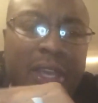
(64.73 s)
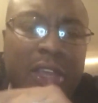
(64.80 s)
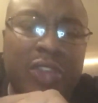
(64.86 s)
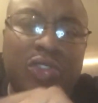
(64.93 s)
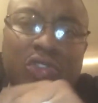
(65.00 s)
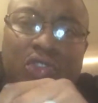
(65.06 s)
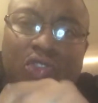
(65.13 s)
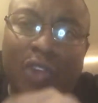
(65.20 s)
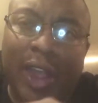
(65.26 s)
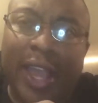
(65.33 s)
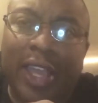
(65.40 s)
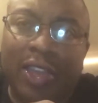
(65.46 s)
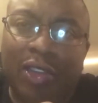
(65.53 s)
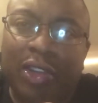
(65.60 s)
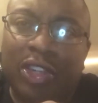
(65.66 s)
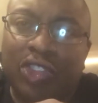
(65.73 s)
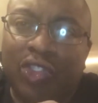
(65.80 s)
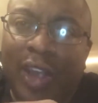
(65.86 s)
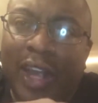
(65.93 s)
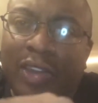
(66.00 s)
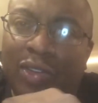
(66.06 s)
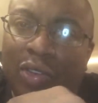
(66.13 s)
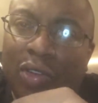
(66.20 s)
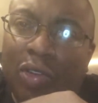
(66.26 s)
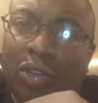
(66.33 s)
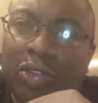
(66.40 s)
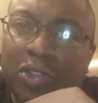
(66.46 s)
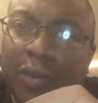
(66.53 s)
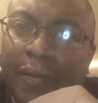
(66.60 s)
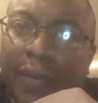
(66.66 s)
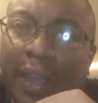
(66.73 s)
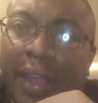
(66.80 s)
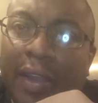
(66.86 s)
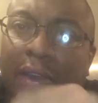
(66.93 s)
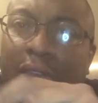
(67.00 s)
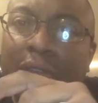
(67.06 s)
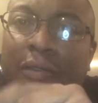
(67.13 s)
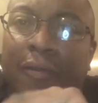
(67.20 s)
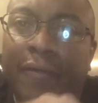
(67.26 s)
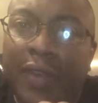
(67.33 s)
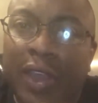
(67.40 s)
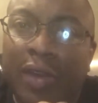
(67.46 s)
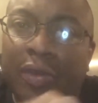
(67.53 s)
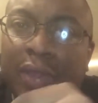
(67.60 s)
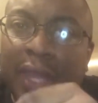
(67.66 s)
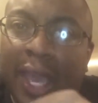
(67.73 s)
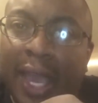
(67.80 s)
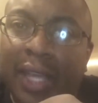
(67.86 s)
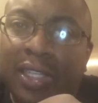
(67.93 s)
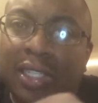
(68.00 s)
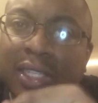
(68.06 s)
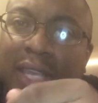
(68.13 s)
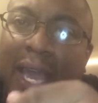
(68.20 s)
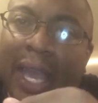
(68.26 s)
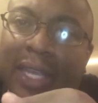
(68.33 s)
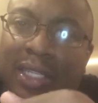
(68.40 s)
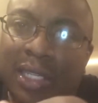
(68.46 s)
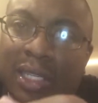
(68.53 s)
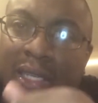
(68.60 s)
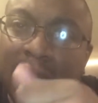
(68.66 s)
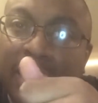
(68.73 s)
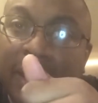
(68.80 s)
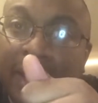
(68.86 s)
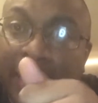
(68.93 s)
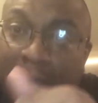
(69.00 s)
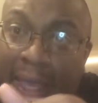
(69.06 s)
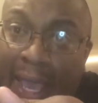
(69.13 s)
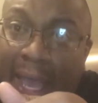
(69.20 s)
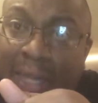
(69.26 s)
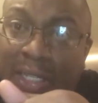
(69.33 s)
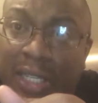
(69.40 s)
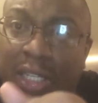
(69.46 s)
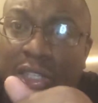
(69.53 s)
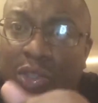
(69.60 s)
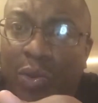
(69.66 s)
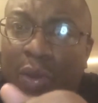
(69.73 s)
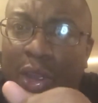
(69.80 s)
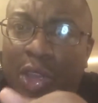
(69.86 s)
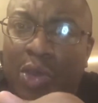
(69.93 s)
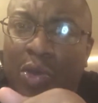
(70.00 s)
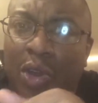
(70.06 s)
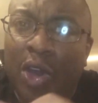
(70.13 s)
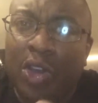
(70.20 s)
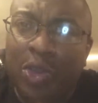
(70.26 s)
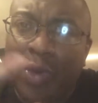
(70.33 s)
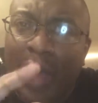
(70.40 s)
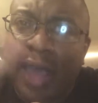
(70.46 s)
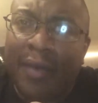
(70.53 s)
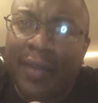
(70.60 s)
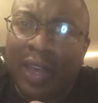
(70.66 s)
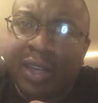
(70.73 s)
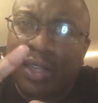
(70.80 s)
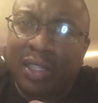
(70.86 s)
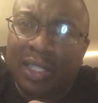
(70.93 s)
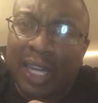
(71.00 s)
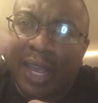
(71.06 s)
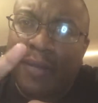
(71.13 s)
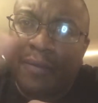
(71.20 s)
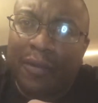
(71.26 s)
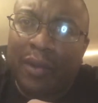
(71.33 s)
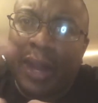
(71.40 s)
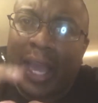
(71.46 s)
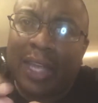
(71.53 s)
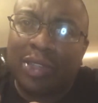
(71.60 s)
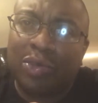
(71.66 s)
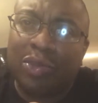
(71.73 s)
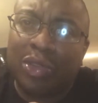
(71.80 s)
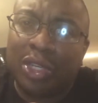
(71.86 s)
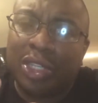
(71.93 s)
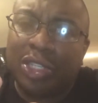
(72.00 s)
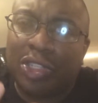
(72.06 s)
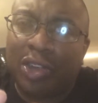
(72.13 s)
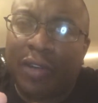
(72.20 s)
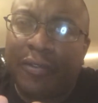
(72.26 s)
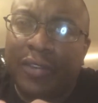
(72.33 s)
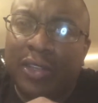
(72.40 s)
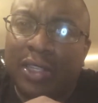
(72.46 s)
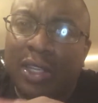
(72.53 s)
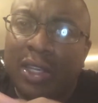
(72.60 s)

Can you drag your extractor across your finger and you feel the edges actually catching to where you know you have a good chamfer, an actual good surface